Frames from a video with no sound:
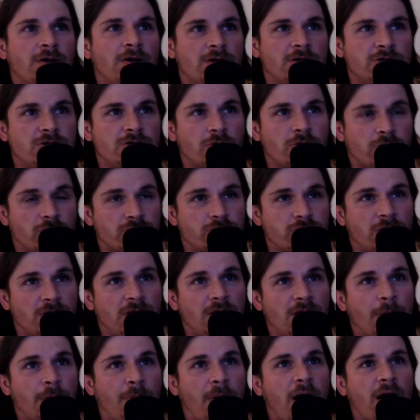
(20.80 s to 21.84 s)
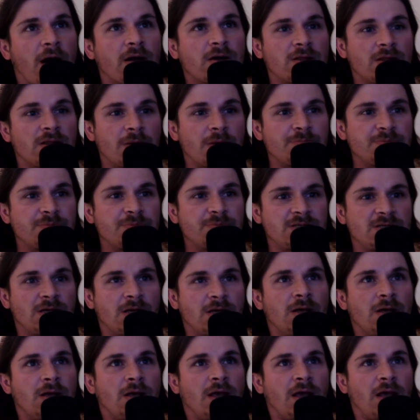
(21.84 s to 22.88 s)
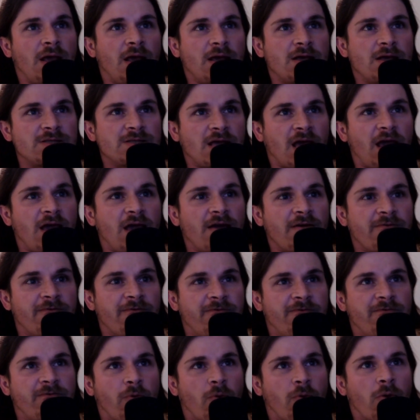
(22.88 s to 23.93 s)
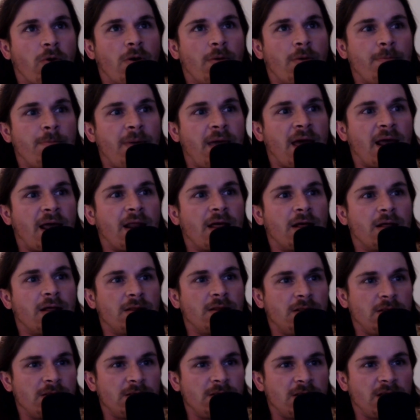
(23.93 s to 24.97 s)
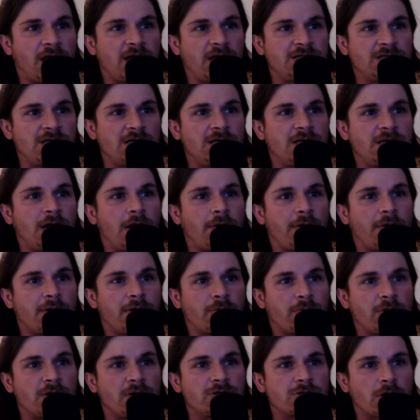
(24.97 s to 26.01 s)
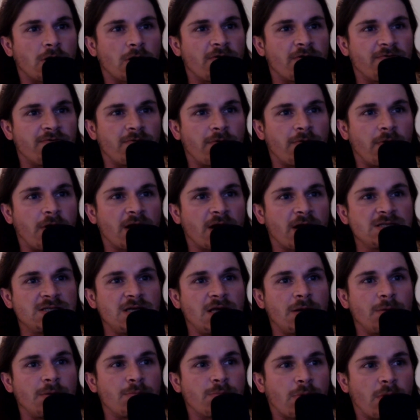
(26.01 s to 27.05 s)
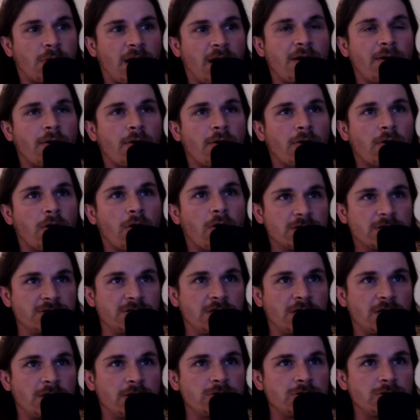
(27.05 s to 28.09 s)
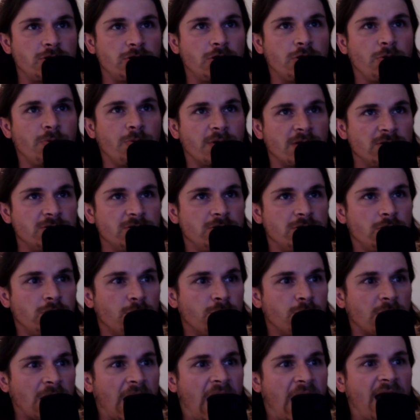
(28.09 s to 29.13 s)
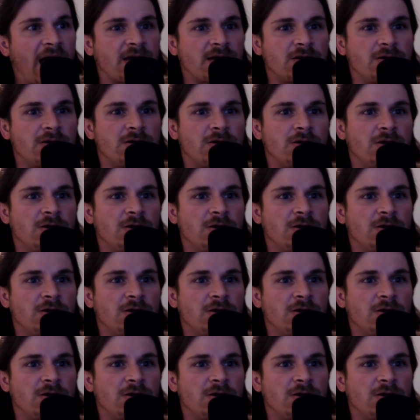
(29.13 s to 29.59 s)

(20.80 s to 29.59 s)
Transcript: Sheoldred the Apocalypse is a 4-mana legendary creature Phyrexian Praetor costing 2 and 2 black.